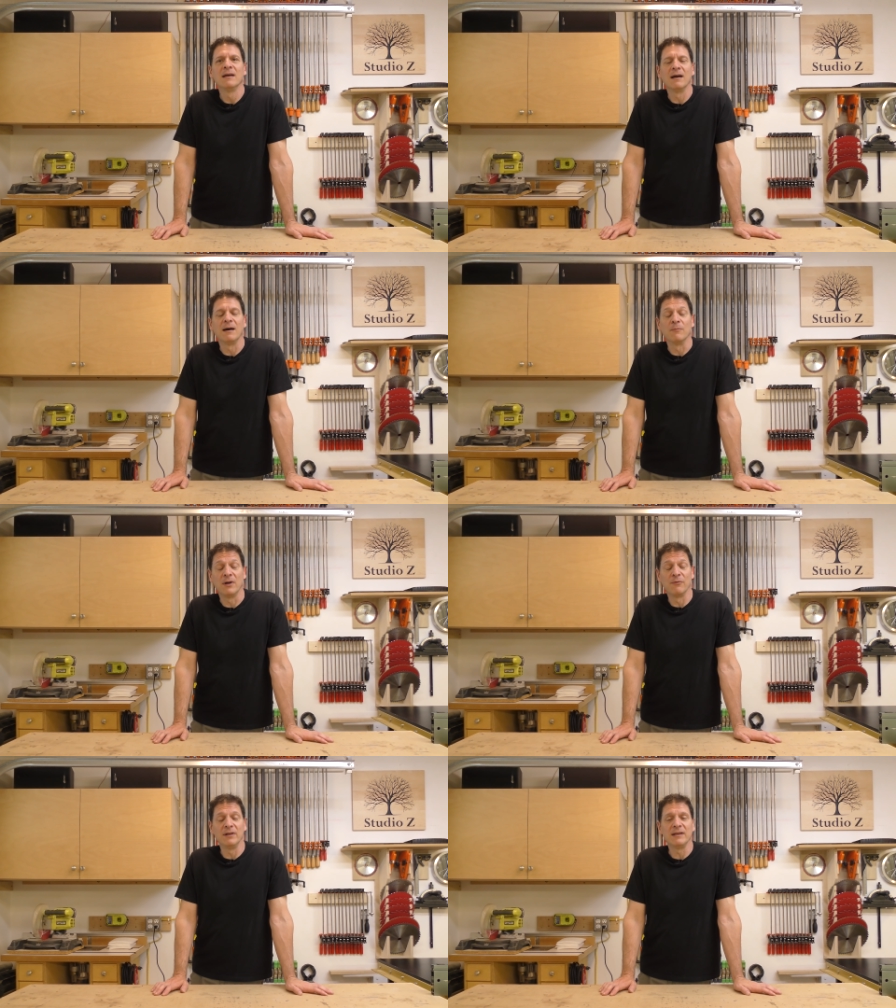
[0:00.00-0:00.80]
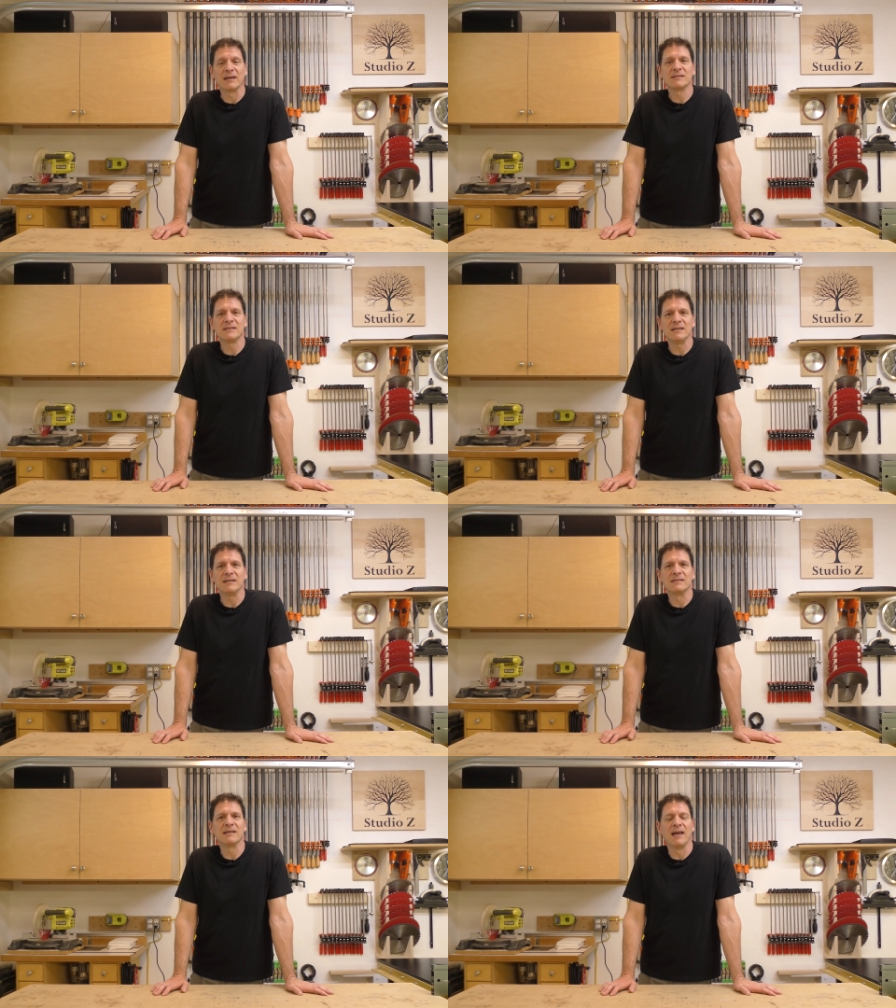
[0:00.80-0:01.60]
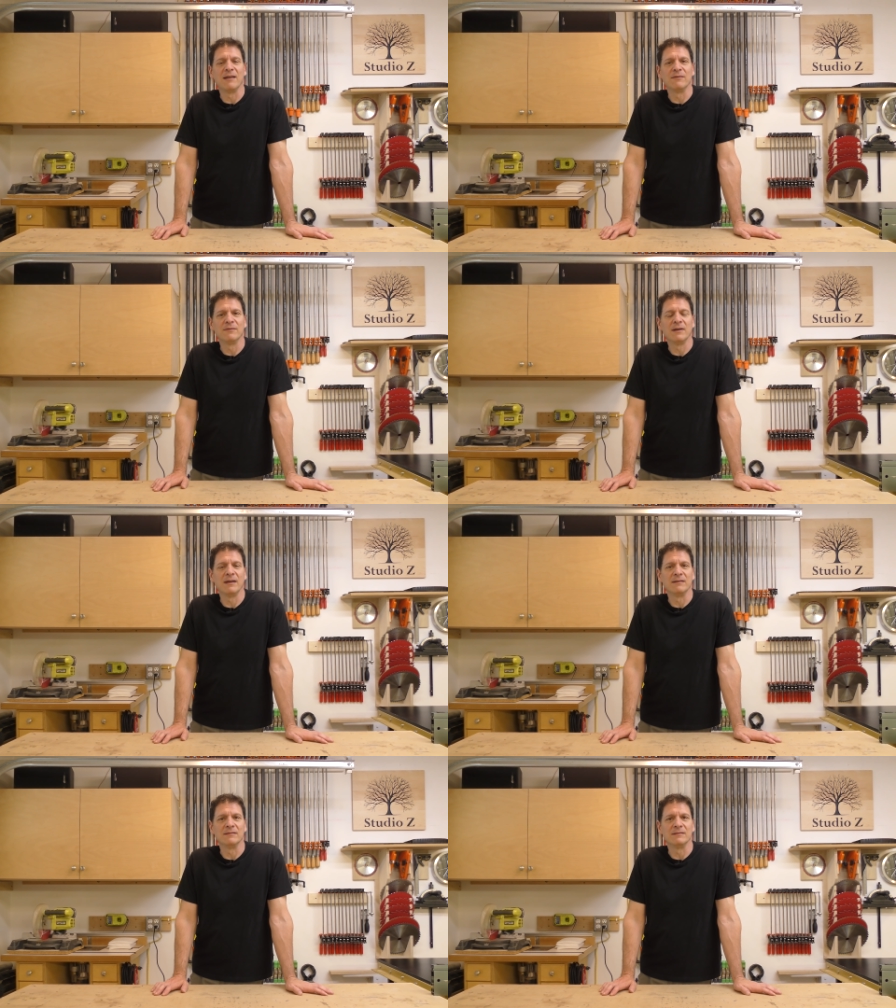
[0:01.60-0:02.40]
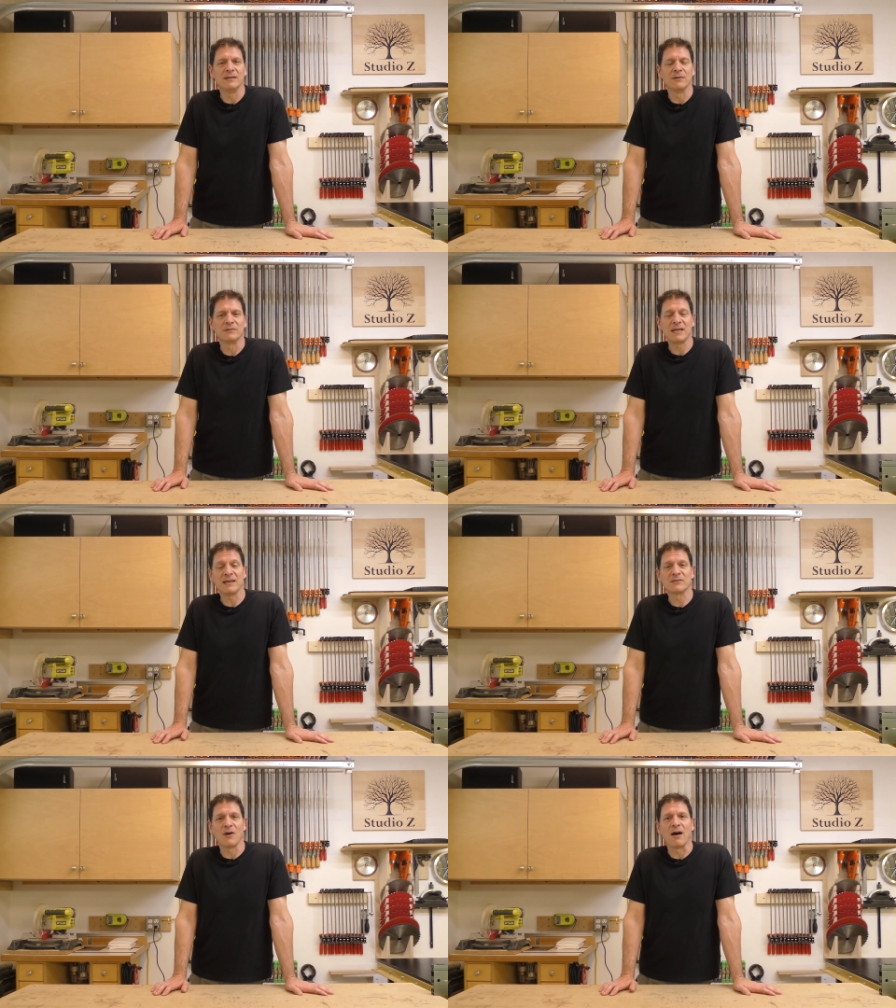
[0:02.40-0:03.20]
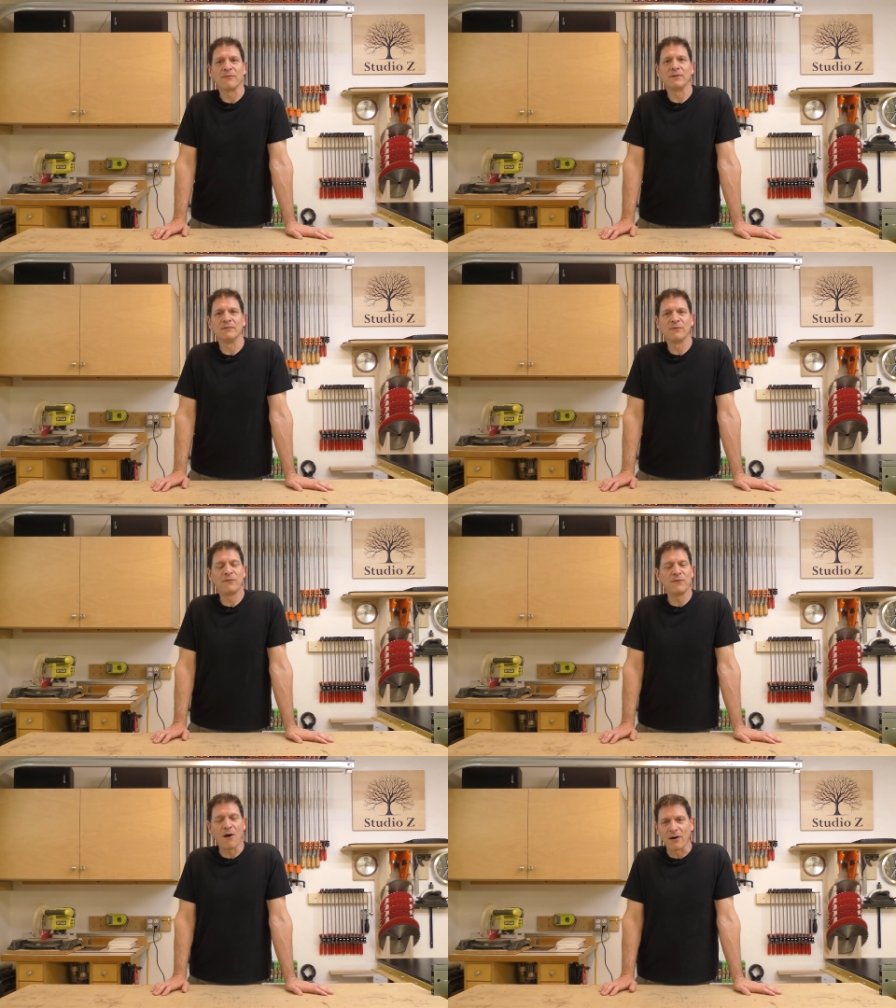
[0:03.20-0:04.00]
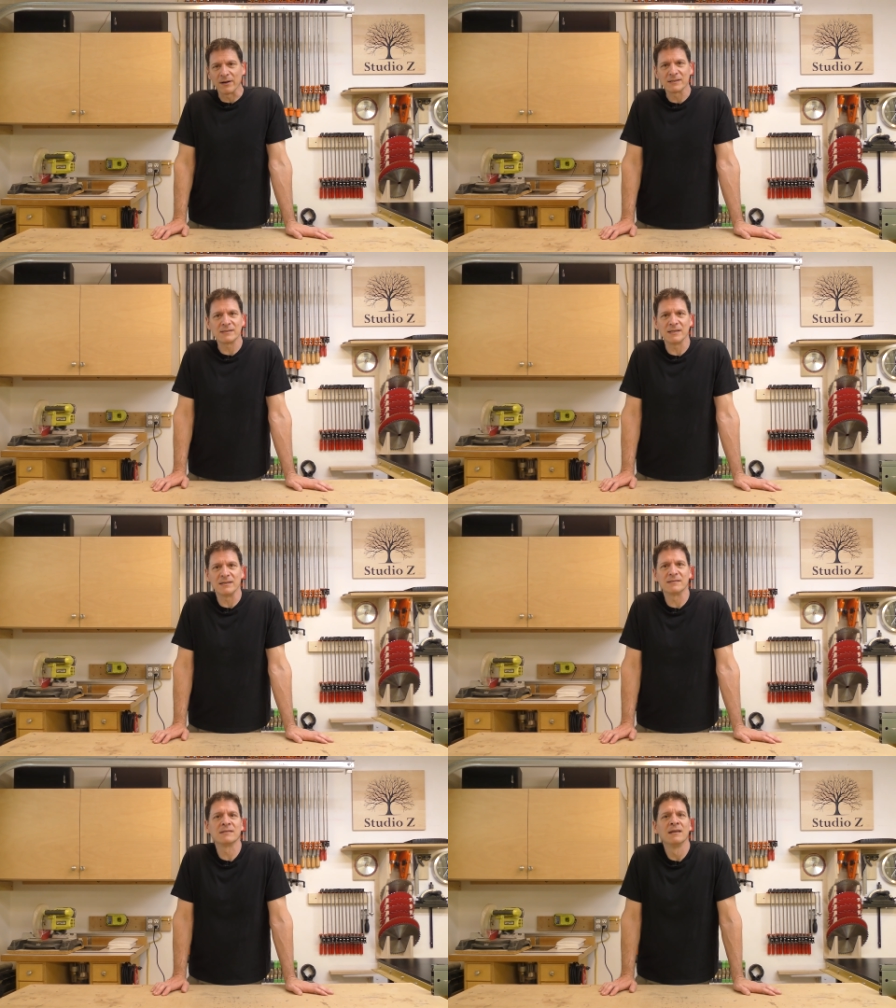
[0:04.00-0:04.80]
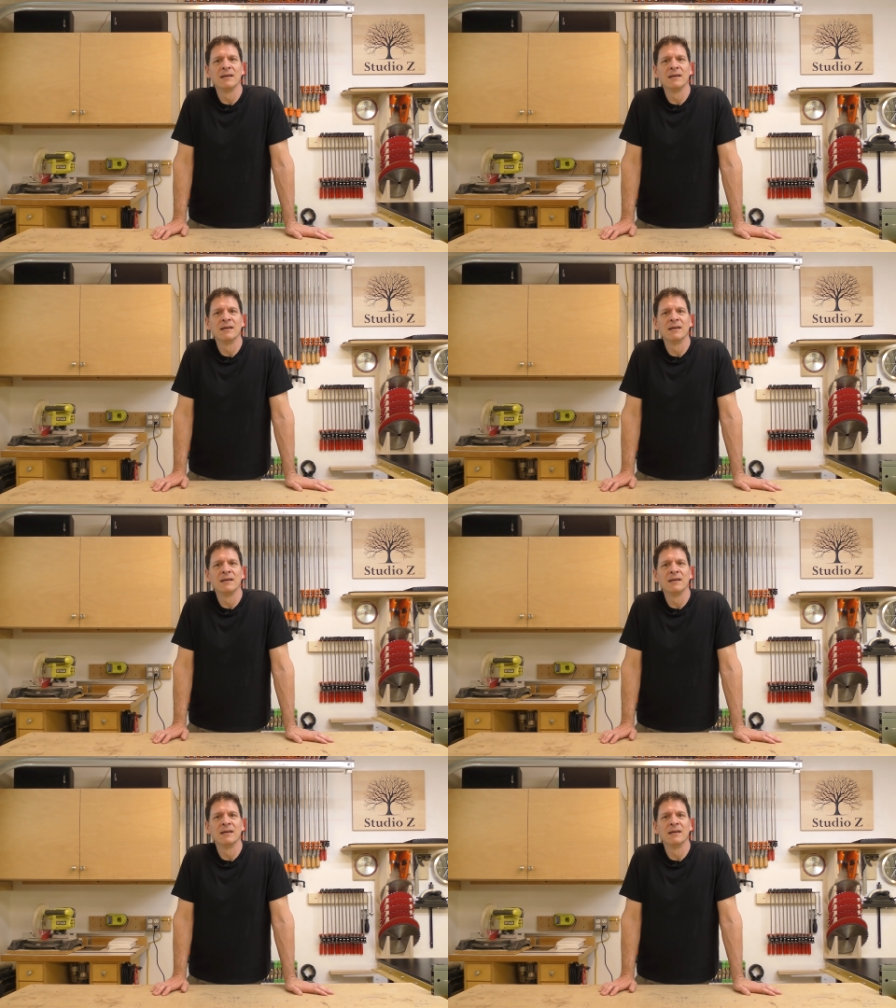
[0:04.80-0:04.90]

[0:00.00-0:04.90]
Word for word: um, really exceeds and, and you know, takes off. It far exceeds